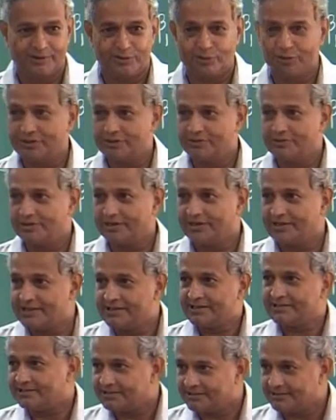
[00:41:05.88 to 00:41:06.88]
Okay, you
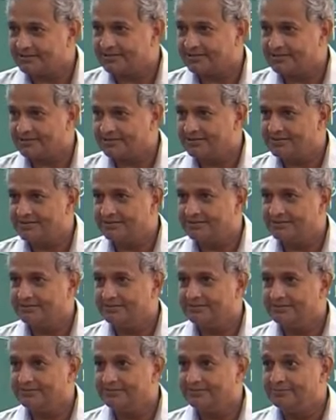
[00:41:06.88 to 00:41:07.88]
cannot
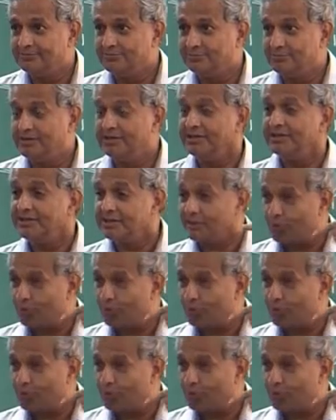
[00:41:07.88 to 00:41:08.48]
be